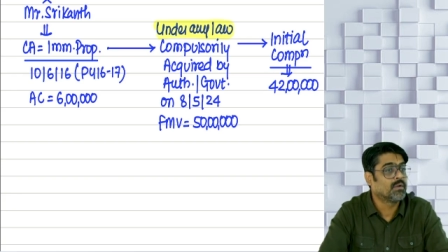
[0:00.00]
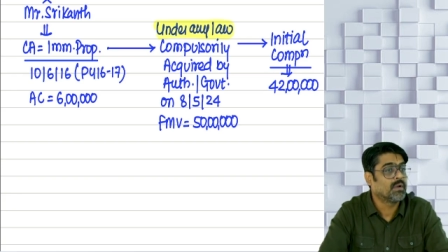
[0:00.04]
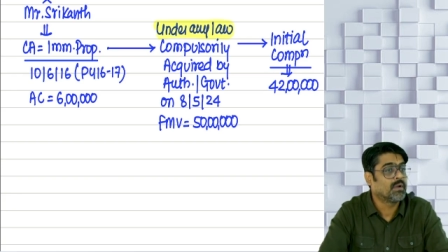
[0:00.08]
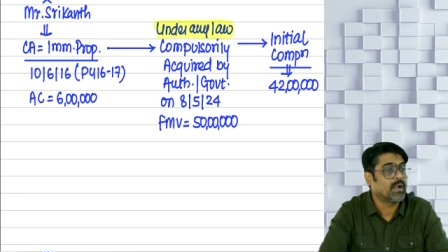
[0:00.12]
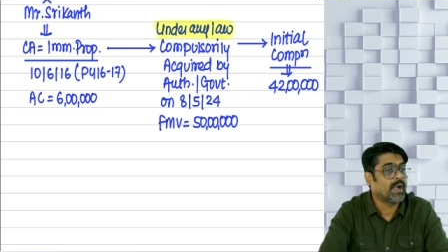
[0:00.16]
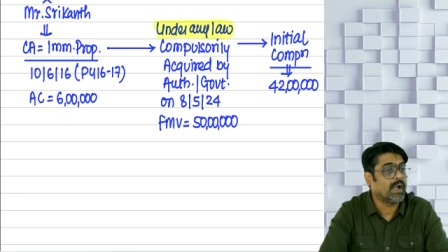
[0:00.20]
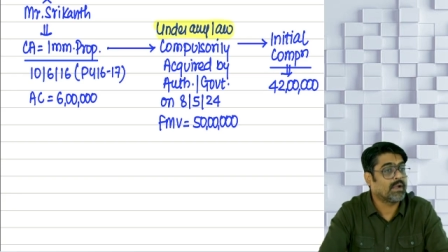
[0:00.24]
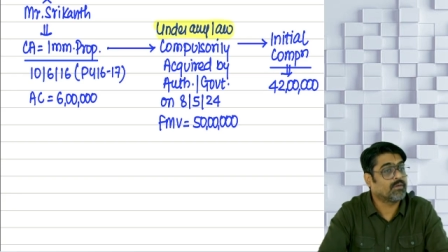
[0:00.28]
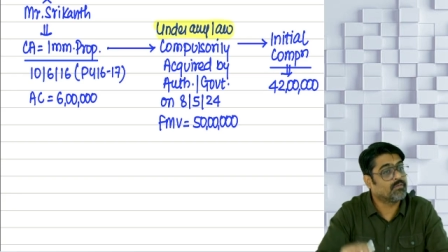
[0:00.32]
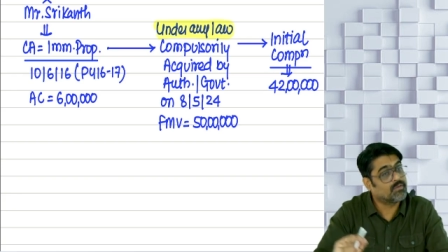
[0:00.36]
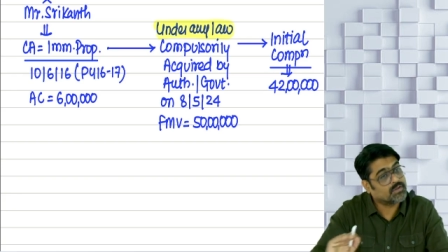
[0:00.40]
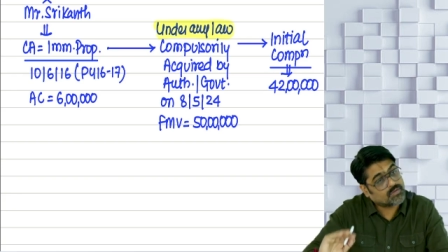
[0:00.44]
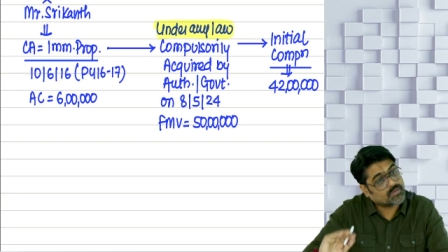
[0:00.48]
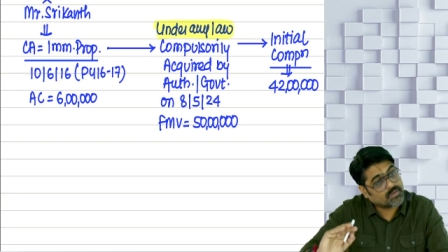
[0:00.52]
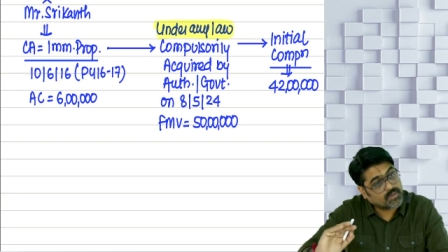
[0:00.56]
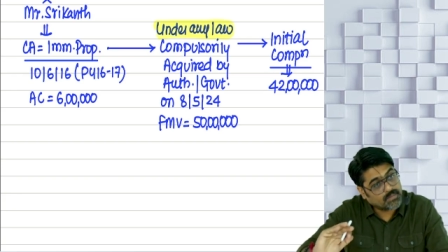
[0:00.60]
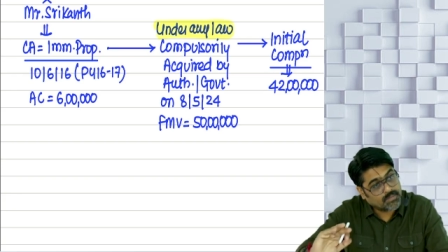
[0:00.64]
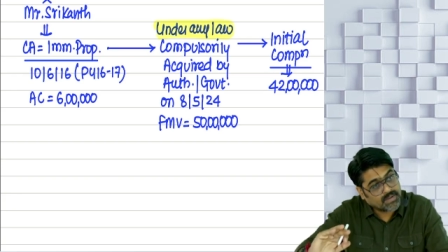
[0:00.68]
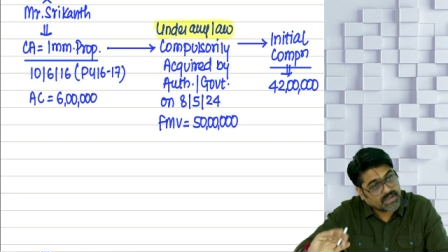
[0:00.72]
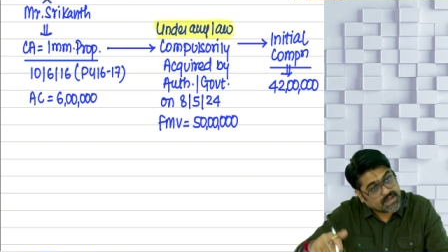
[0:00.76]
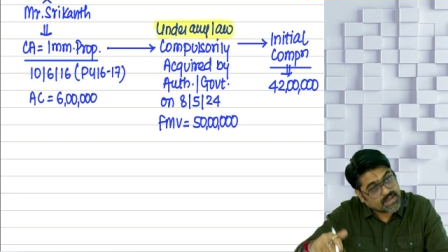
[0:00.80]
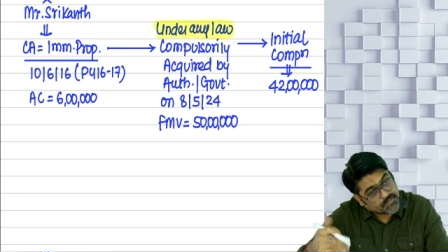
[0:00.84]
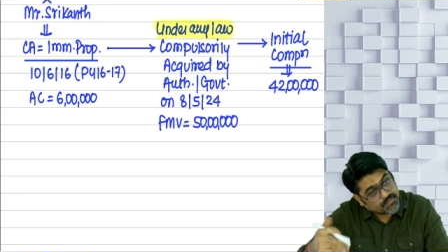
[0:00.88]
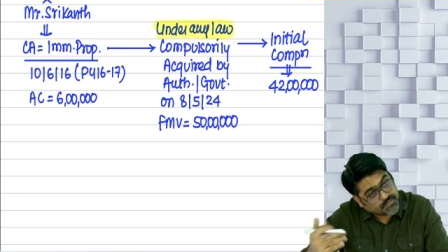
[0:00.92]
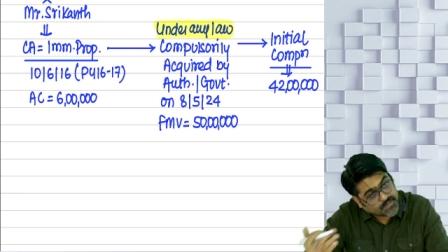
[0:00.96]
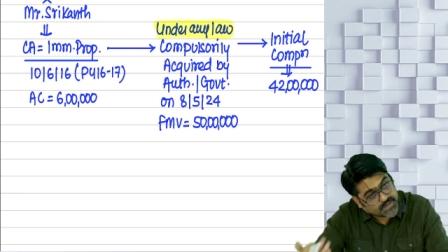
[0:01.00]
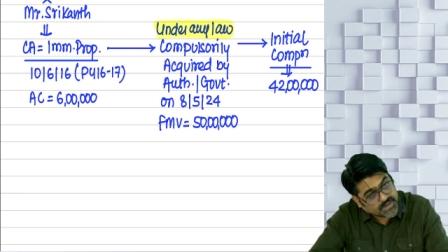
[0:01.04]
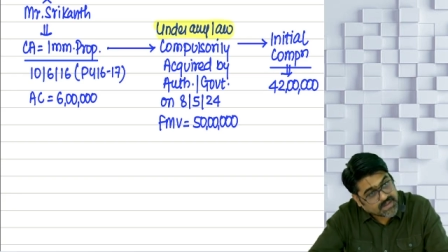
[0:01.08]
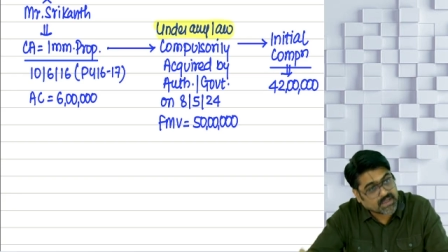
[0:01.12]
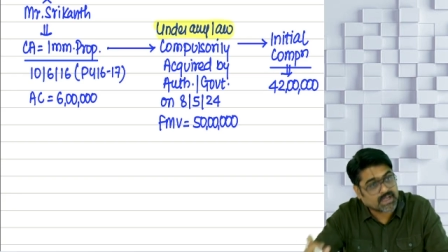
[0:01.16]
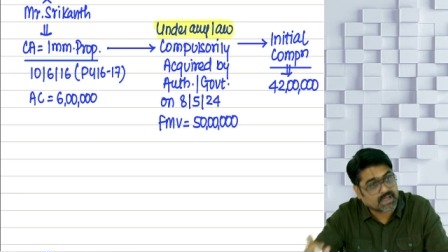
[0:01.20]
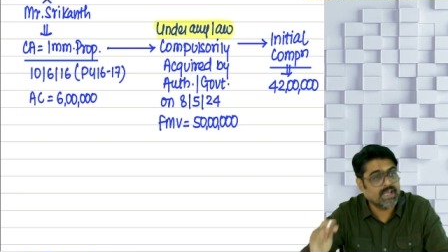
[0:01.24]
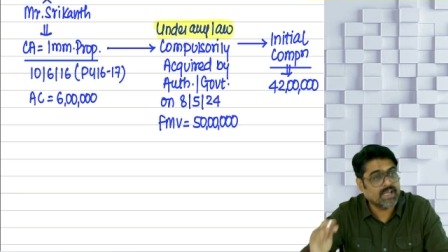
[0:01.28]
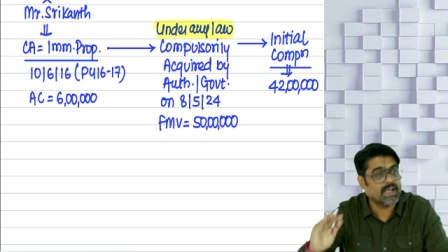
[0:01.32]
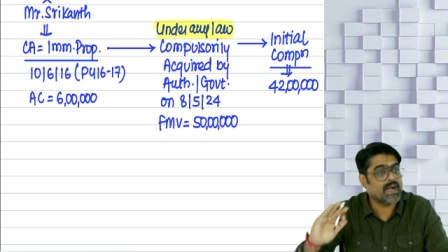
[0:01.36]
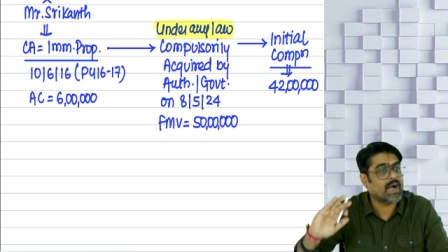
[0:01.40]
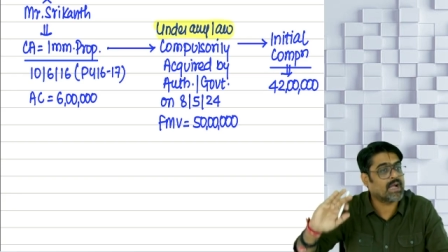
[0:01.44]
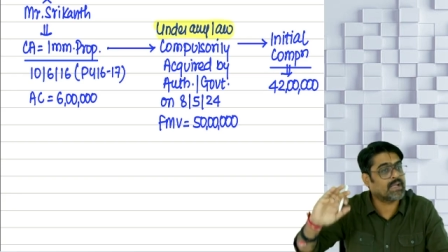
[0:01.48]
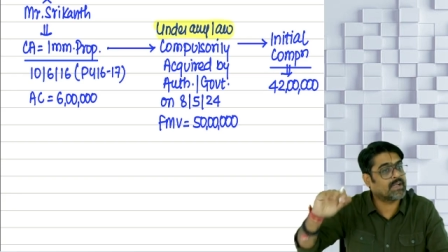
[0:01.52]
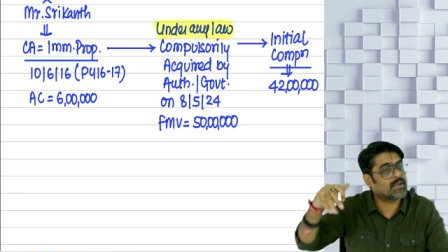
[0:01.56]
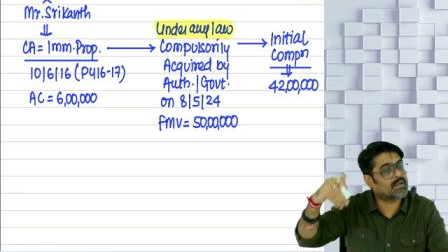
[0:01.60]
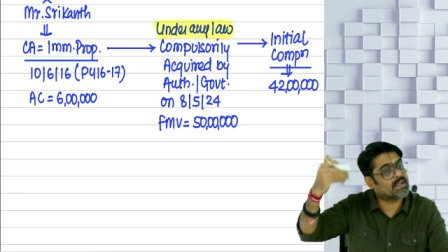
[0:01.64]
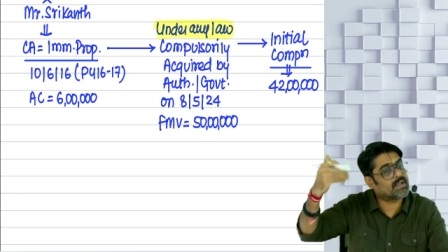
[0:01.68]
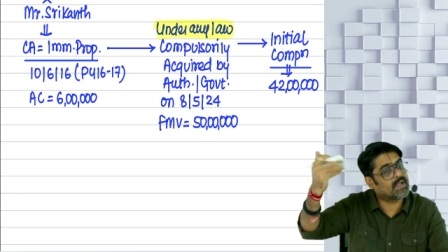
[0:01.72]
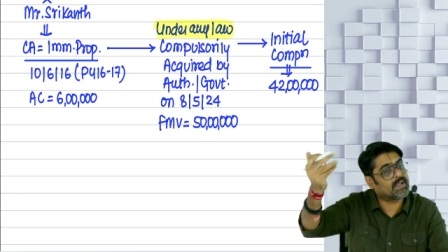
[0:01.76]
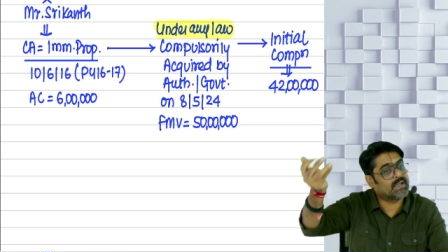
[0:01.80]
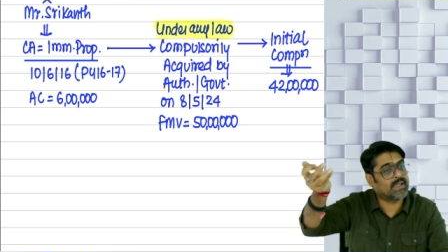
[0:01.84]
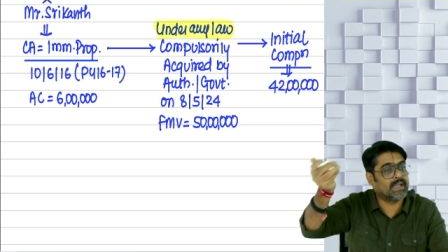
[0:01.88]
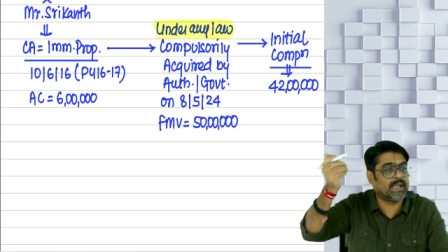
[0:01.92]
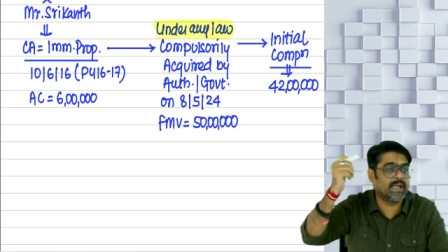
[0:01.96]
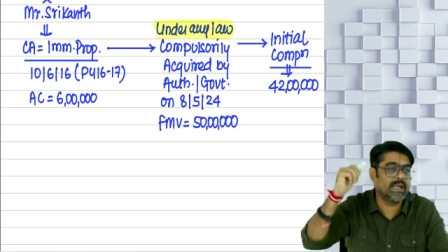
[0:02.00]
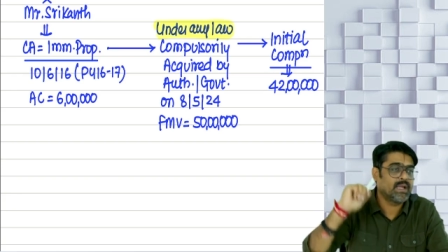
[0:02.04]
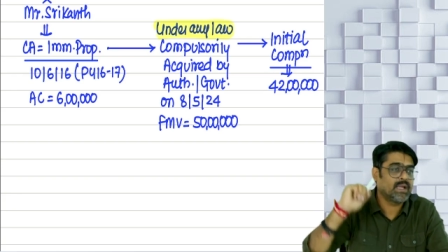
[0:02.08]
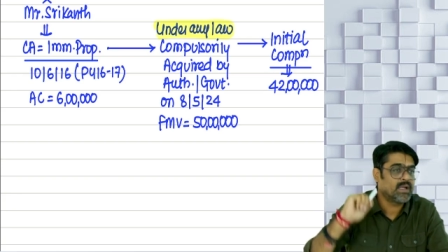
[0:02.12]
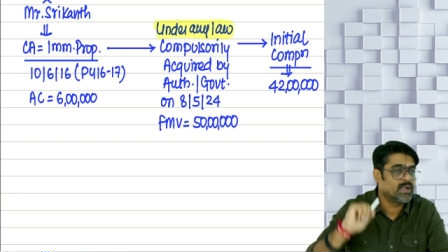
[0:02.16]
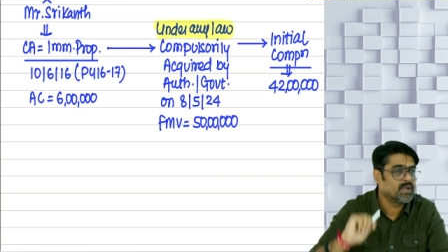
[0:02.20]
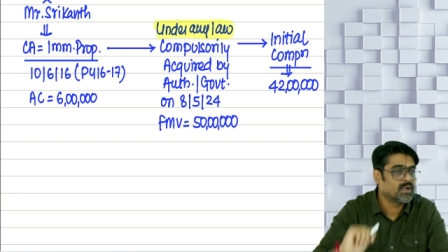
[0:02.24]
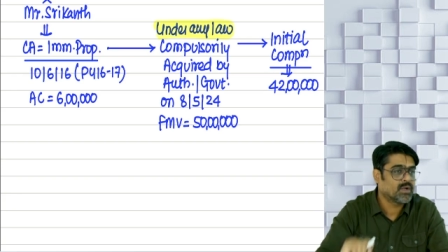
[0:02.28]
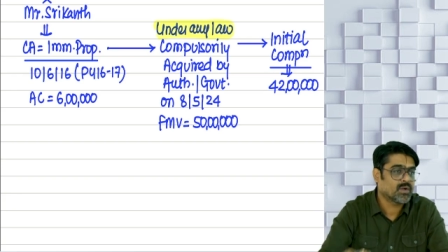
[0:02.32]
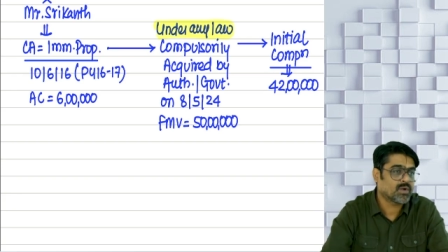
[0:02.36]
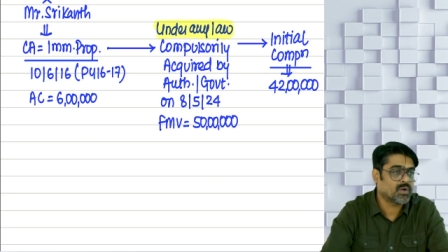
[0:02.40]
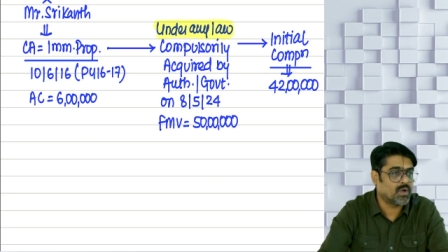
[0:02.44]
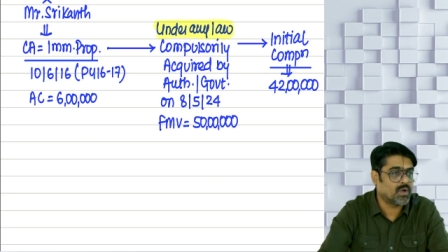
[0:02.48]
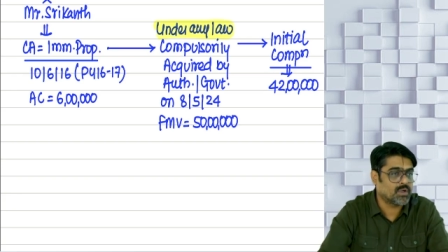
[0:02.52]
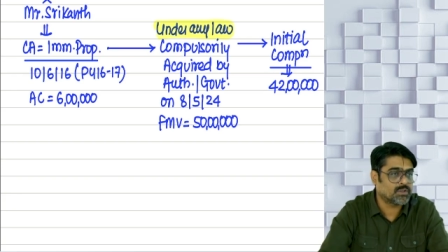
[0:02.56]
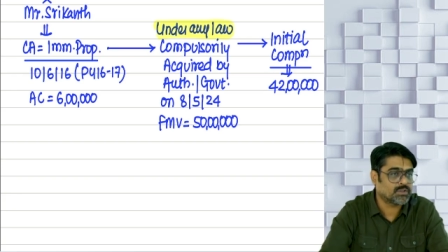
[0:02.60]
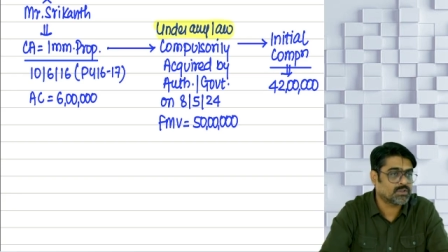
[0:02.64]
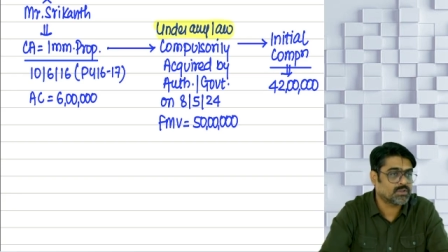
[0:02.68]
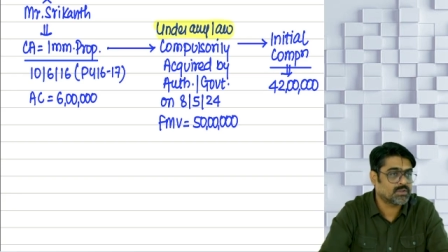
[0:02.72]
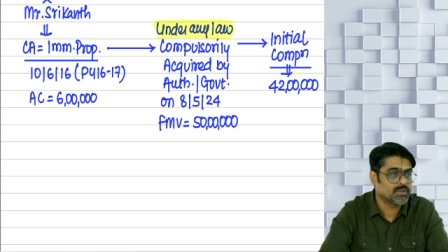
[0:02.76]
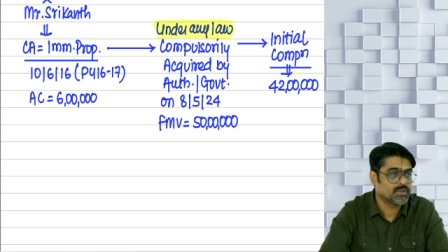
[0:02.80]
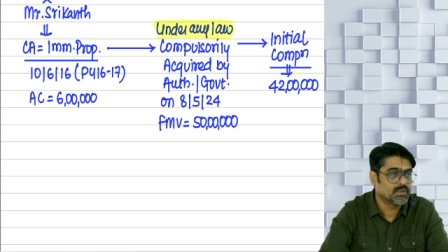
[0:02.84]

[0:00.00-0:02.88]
And which will be definitely higher than the cost.